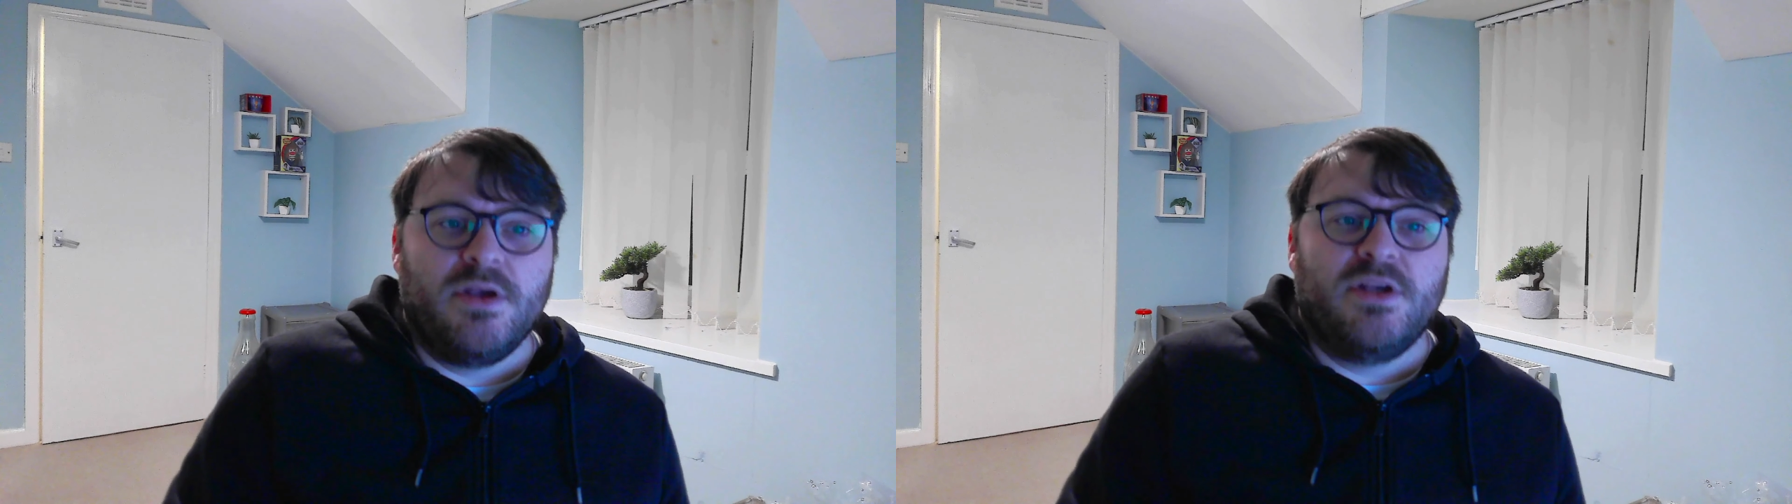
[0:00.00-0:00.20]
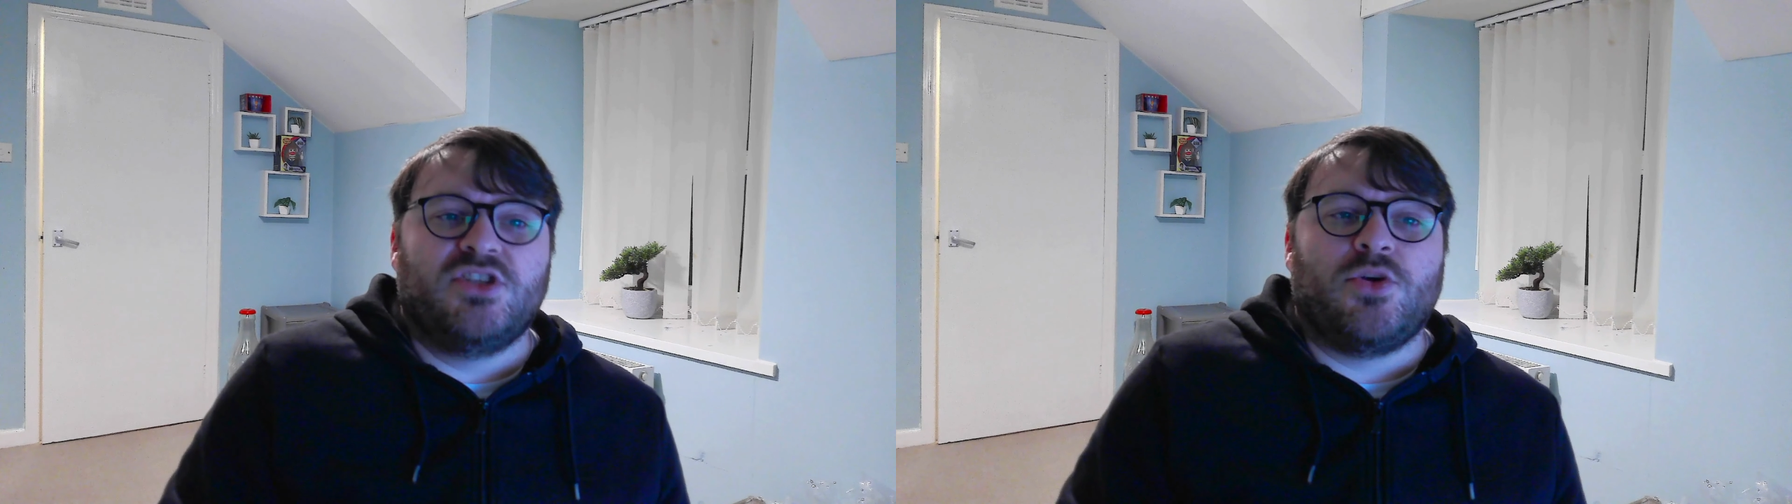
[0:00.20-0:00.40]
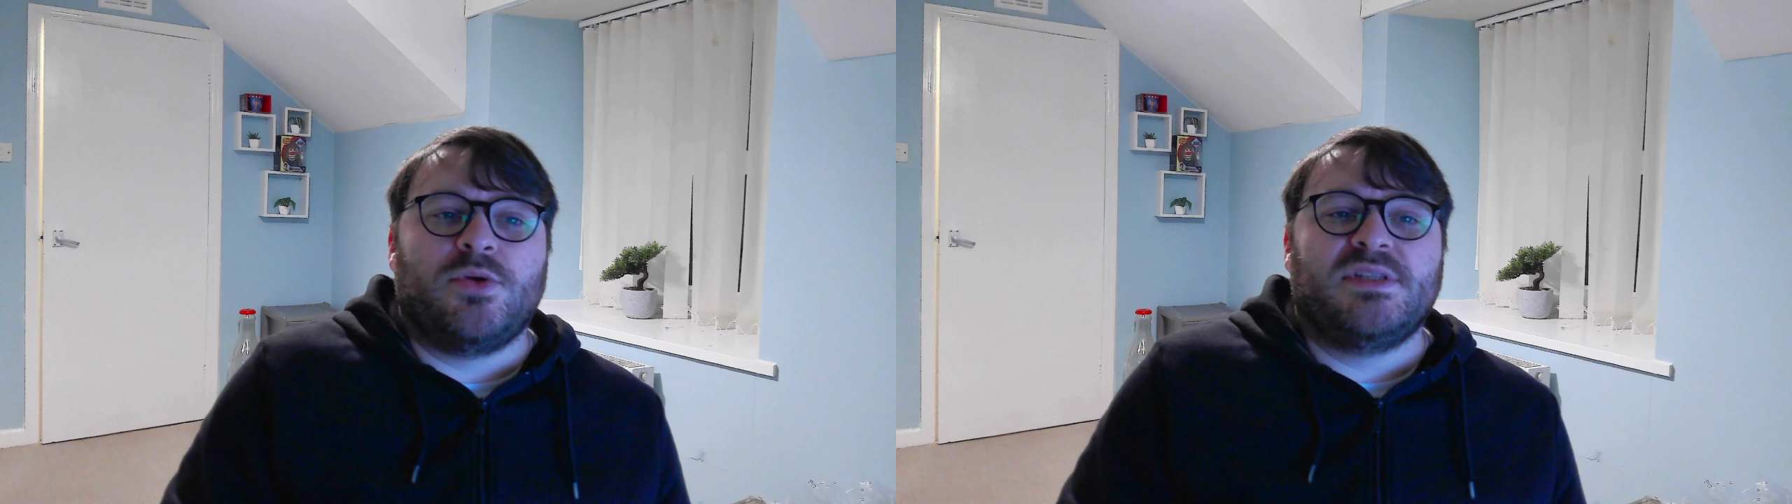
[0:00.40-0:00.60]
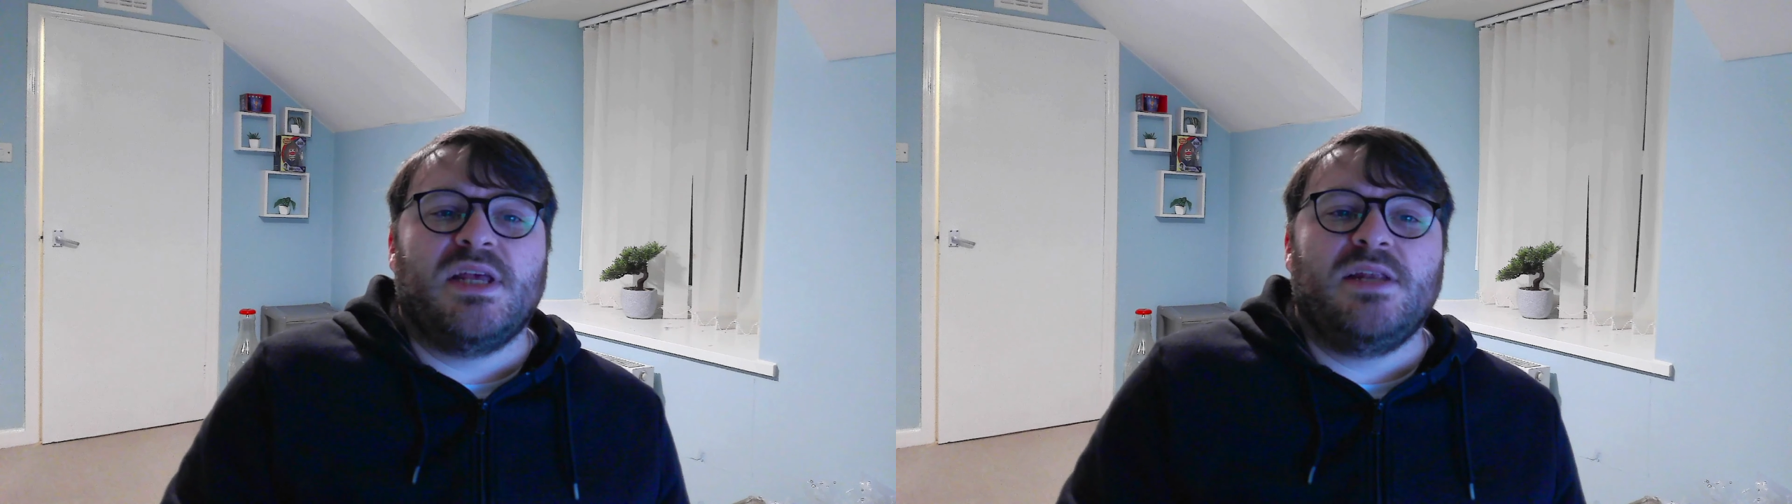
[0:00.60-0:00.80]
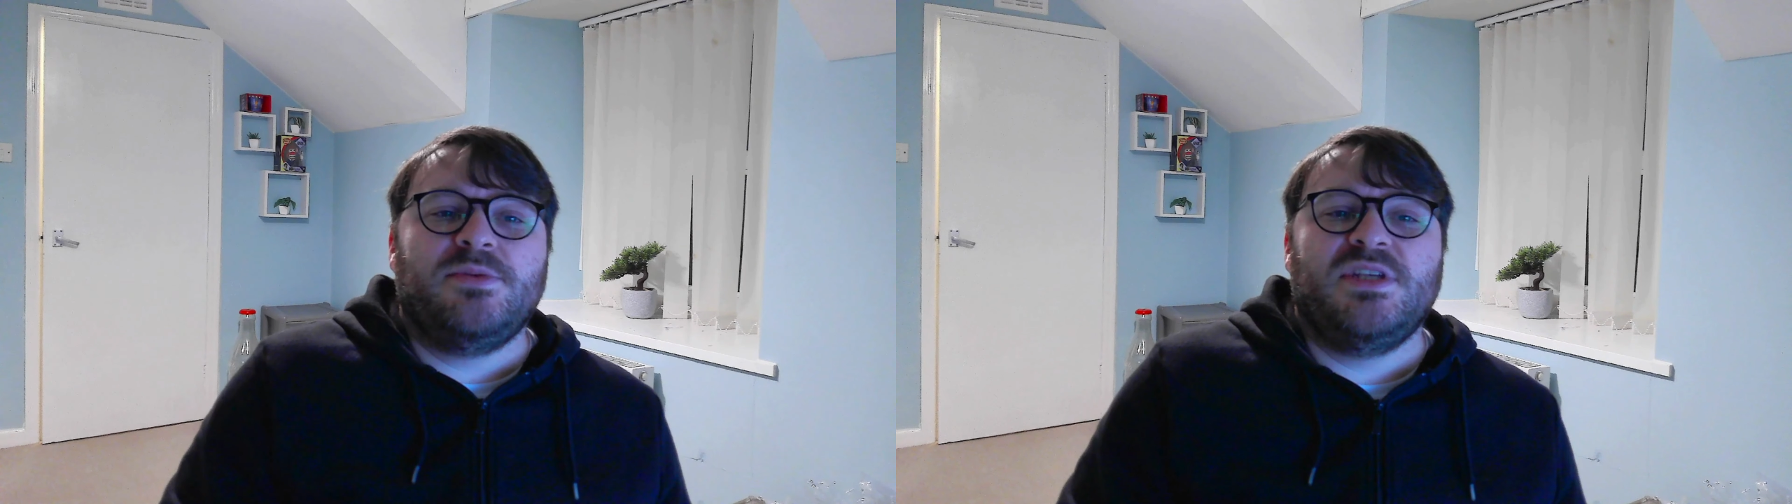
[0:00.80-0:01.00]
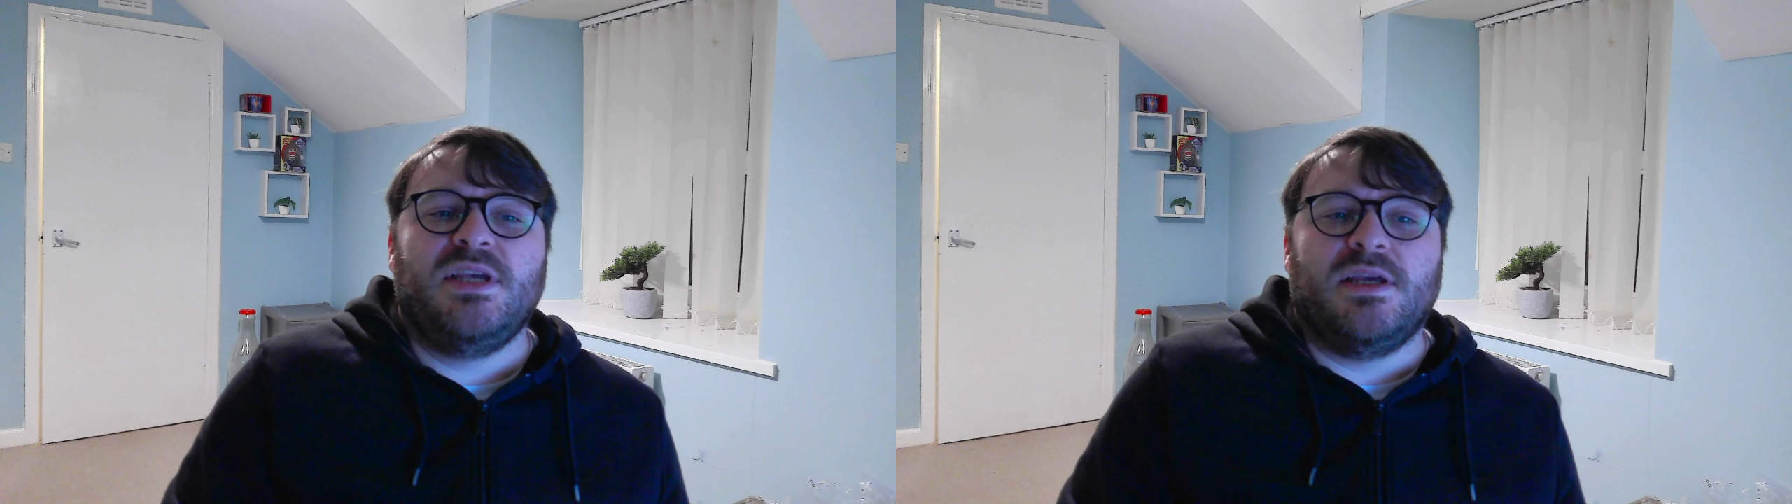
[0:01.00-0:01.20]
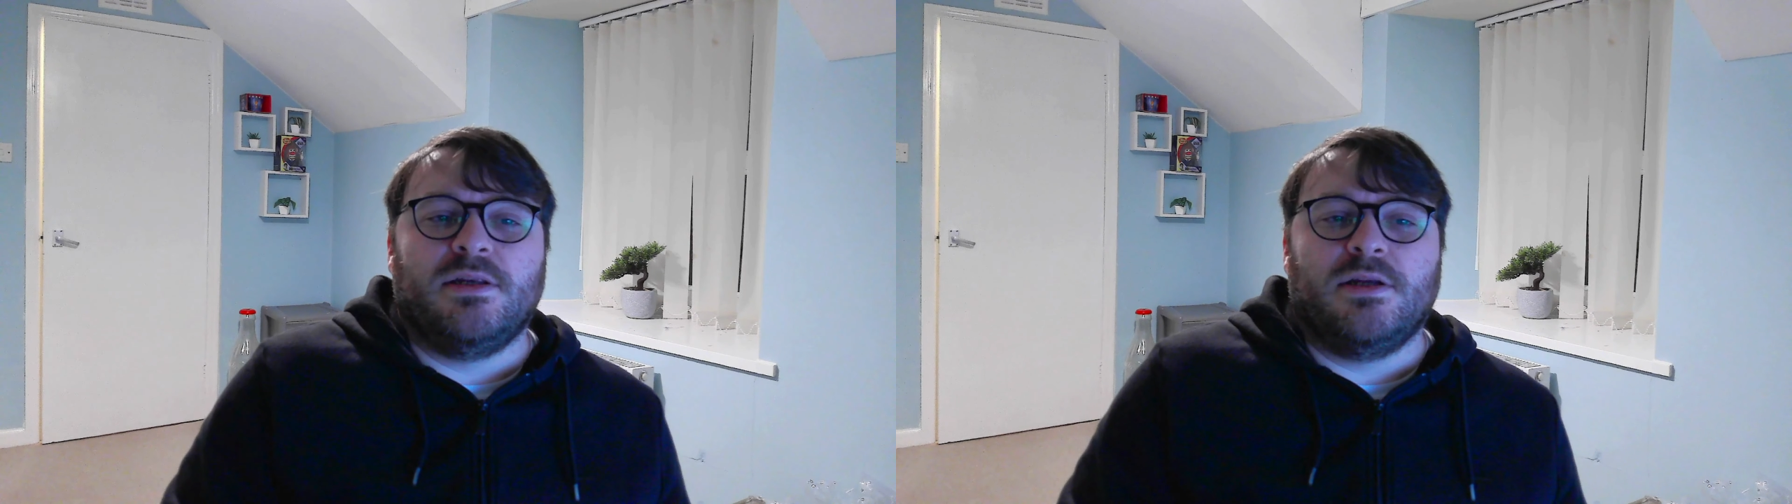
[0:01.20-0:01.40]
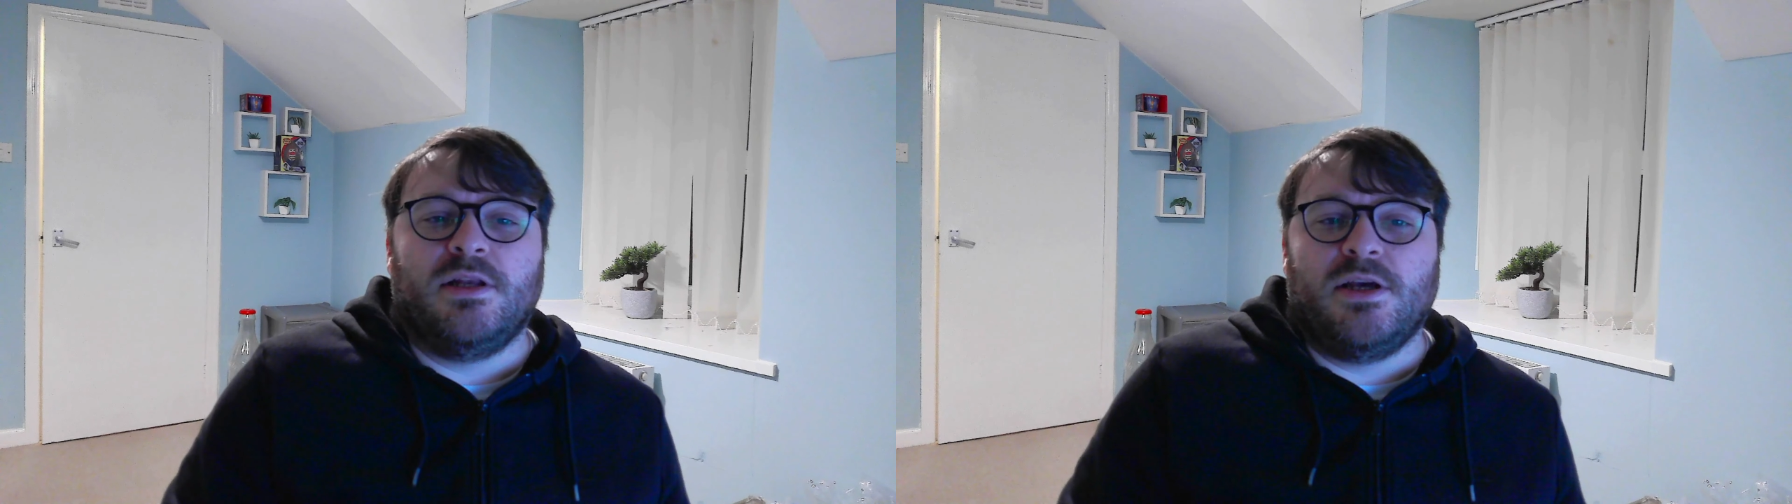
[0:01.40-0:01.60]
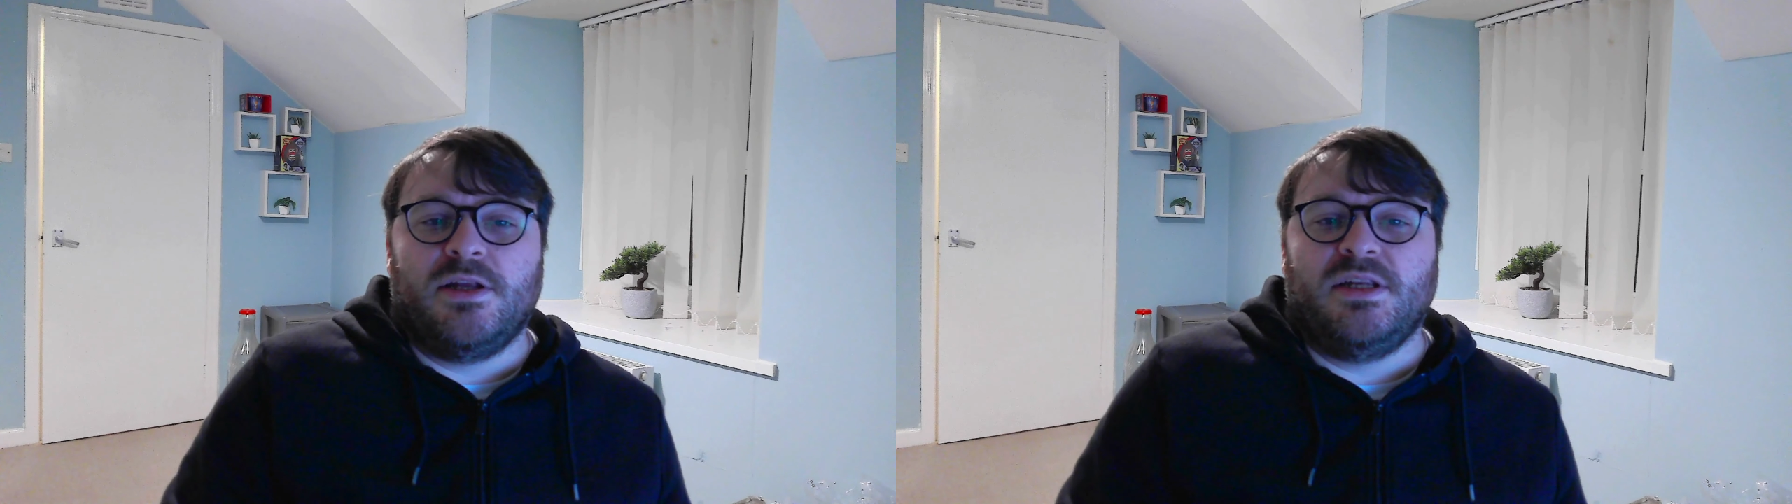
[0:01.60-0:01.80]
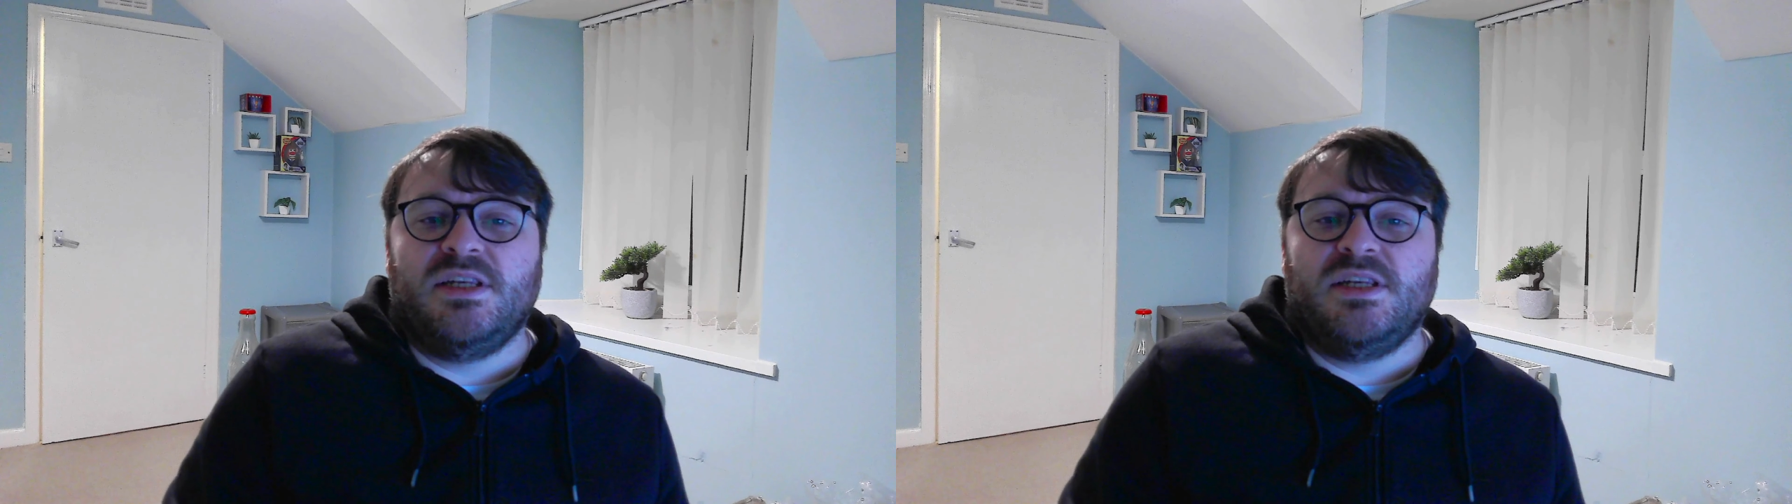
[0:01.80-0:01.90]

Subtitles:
So instead of seeing learning